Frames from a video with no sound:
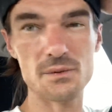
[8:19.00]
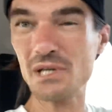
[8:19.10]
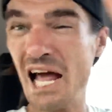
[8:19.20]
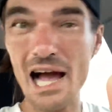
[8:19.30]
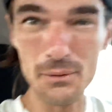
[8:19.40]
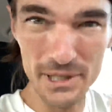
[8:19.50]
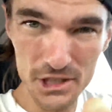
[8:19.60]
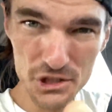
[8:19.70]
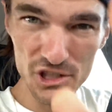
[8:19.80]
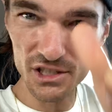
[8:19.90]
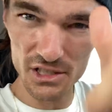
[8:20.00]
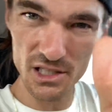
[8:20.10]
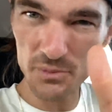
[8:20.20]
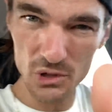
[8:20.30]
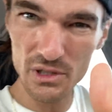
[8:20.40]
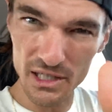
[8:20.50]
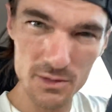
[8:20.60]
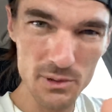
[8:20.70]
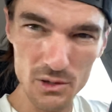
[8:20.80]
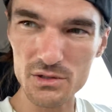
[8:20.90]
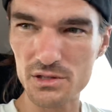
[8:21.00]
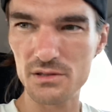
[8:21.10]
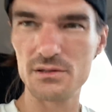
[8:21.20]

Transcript: But I'll make sure to keep you guys posted.